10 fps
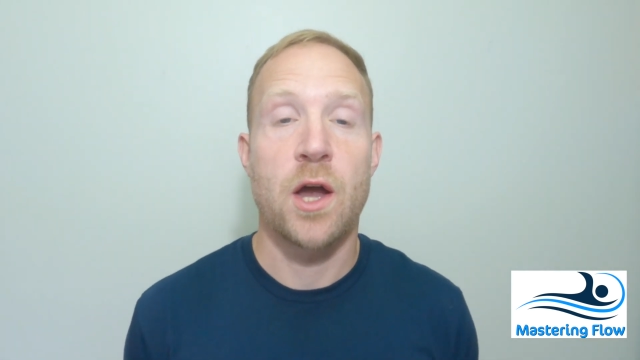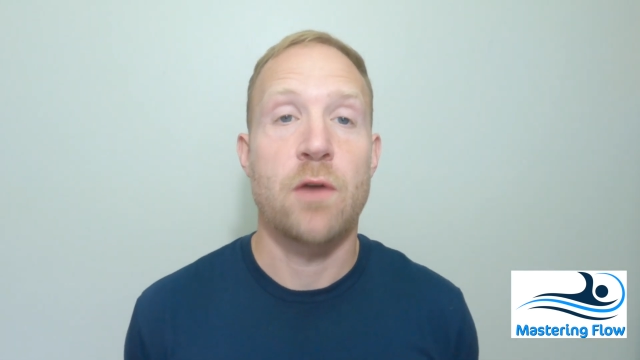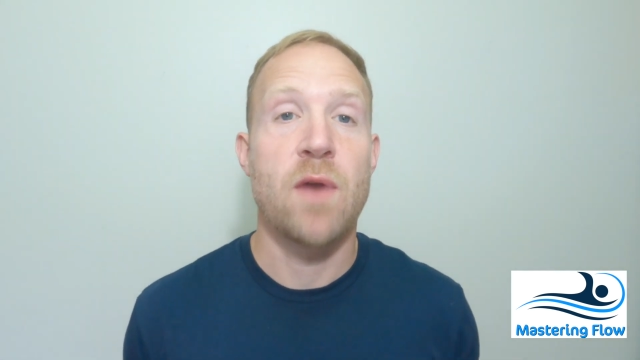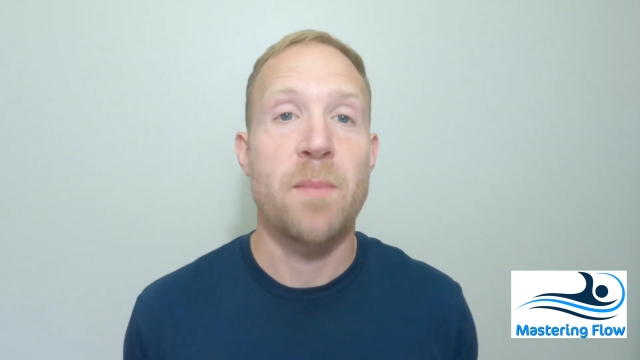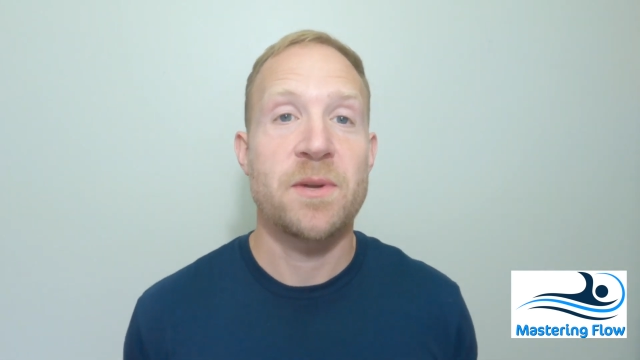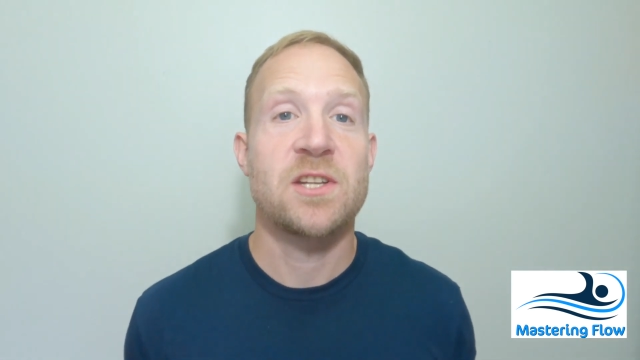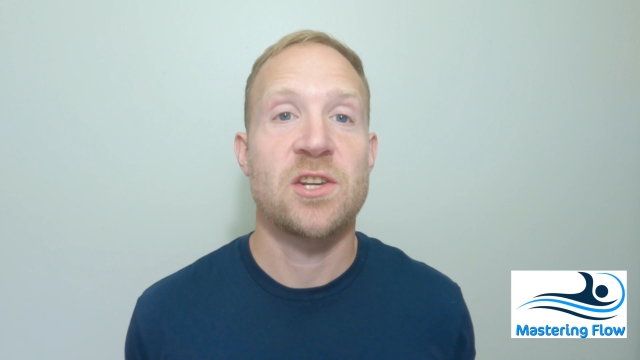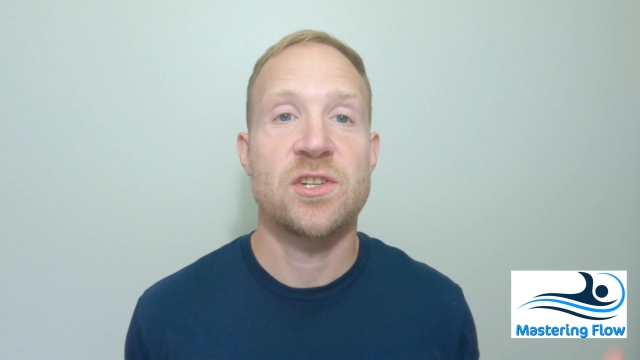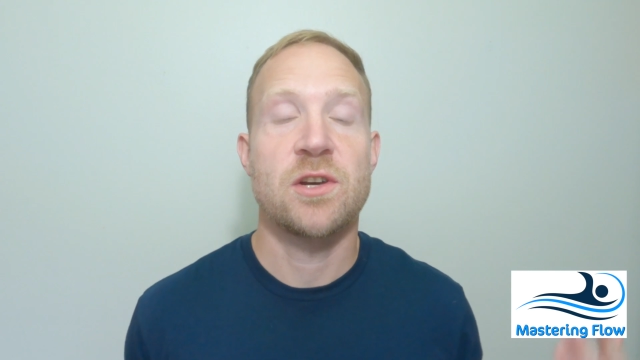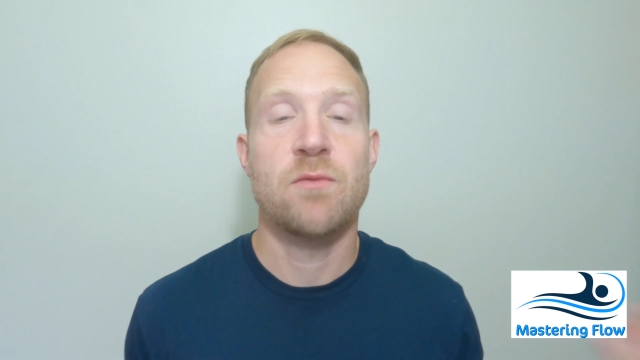on a
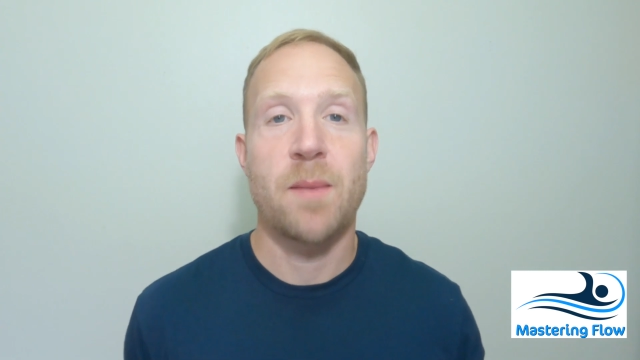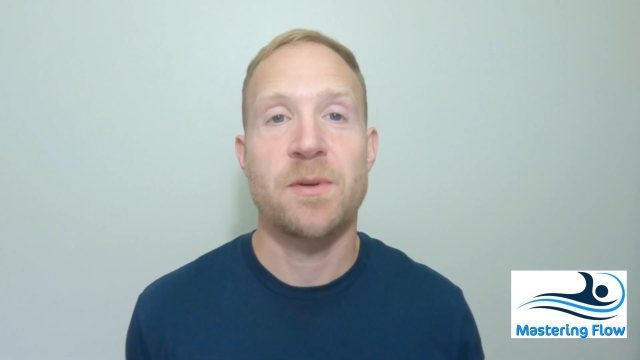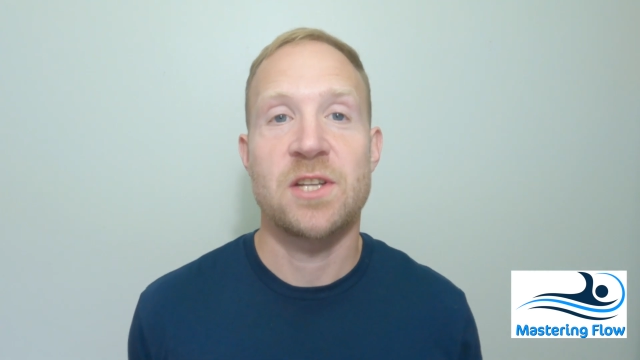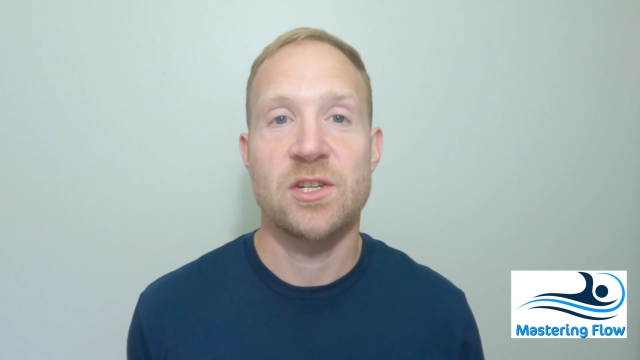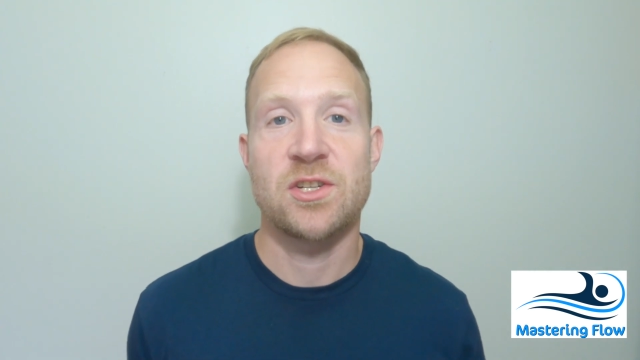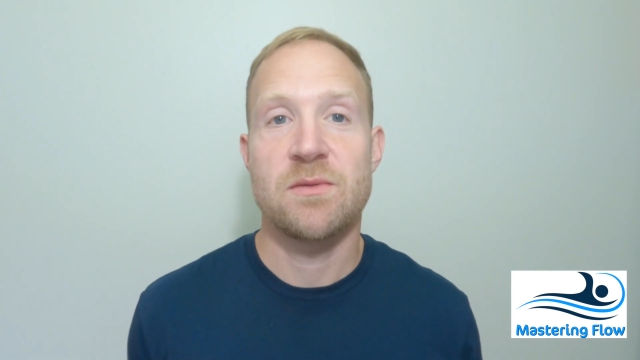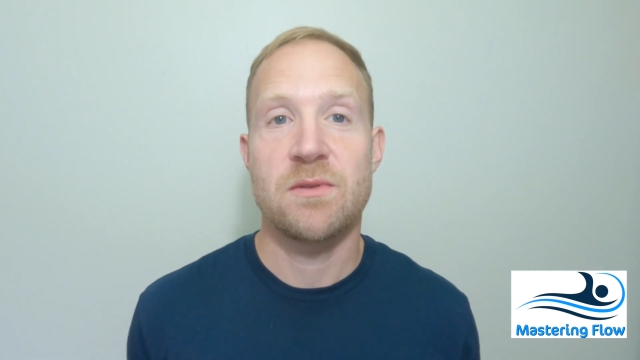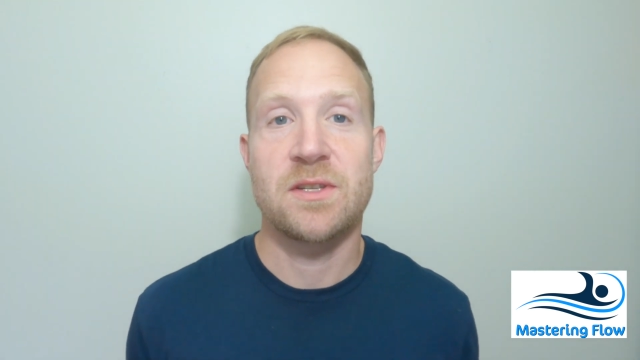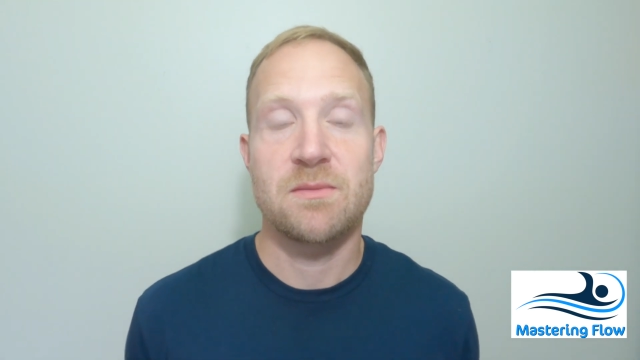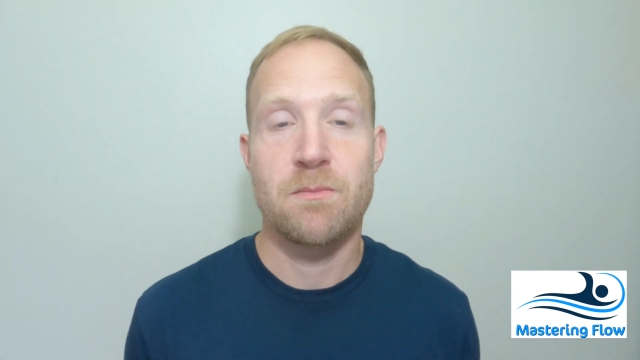repetition to repetition
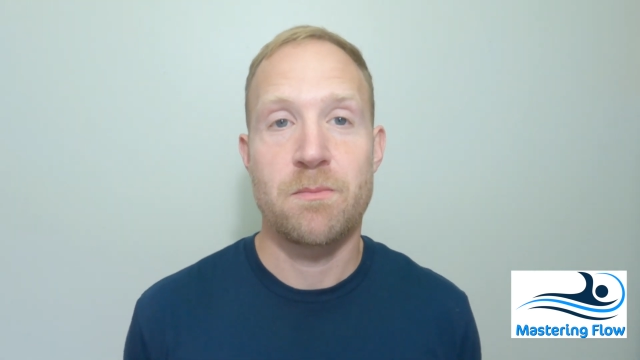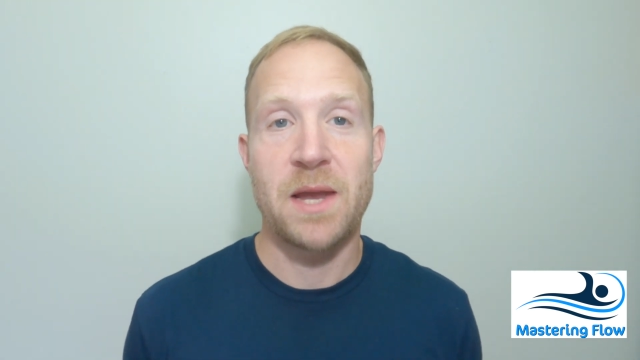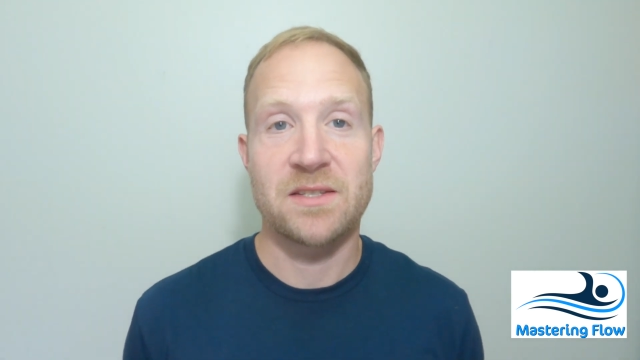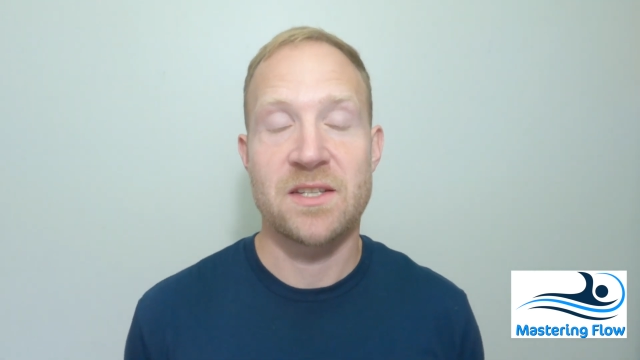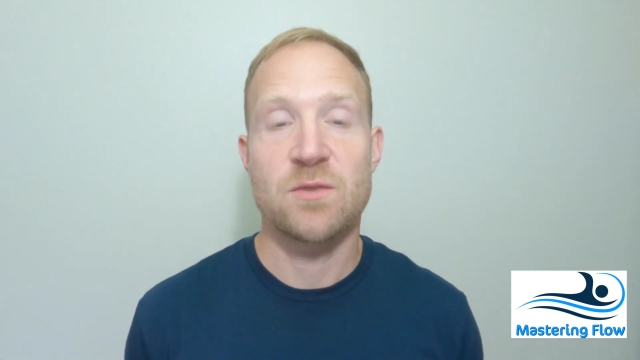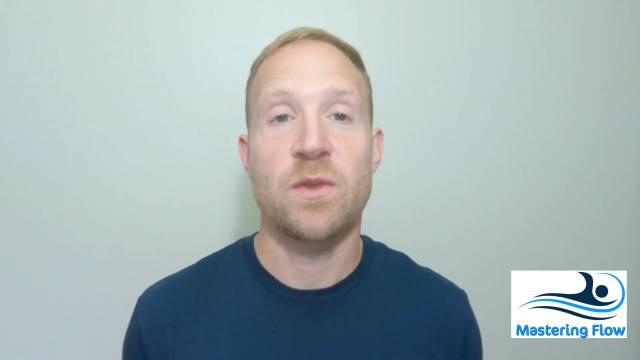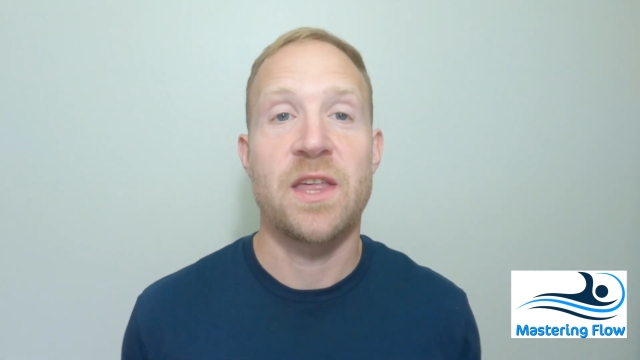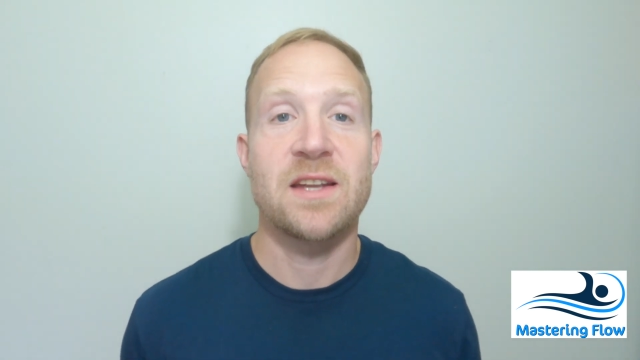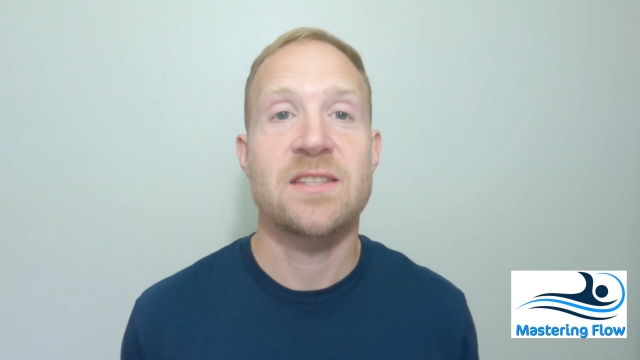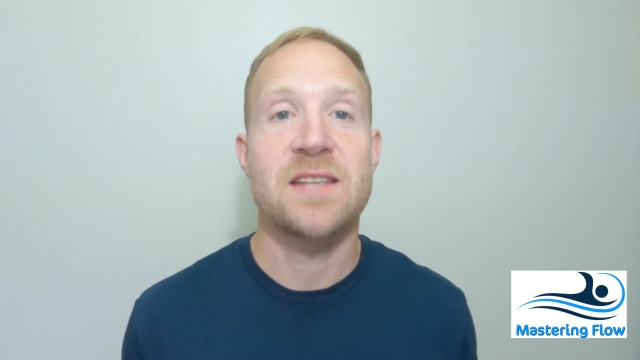basis
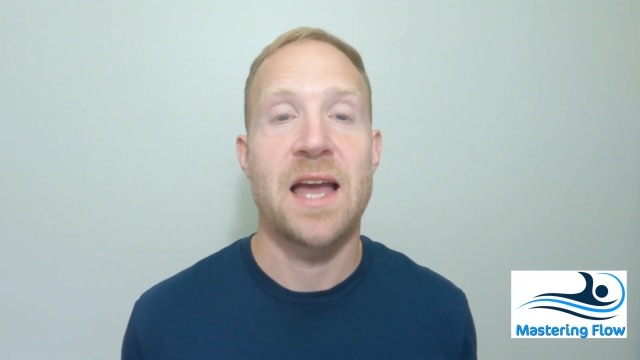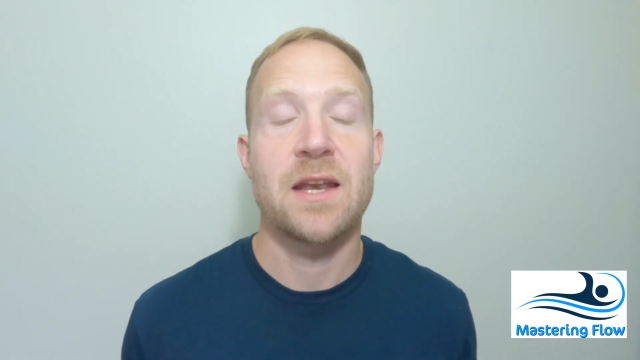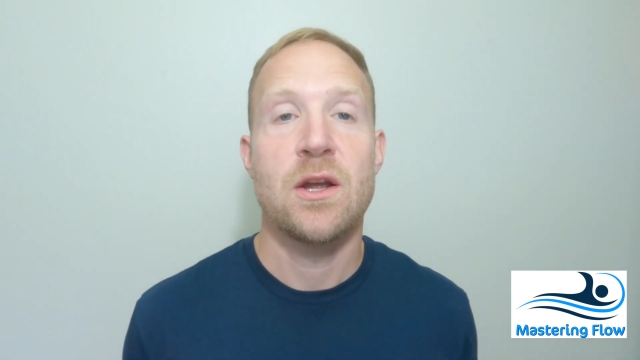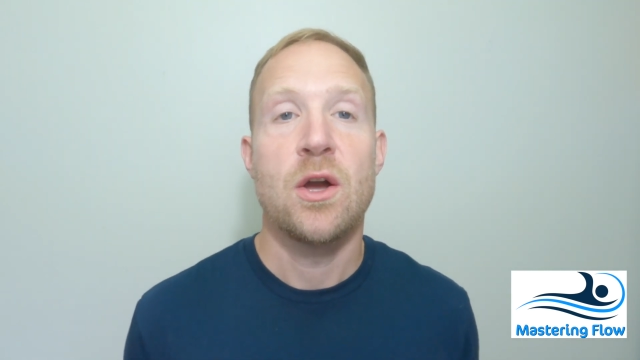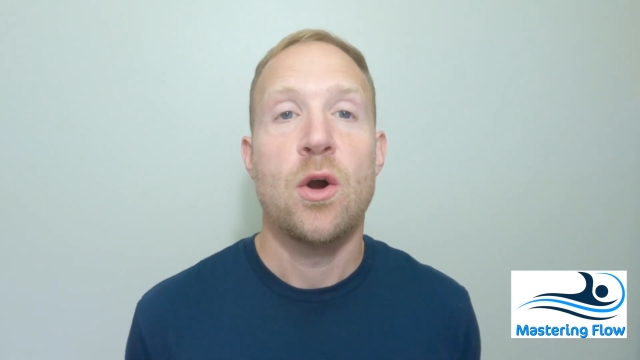within a set,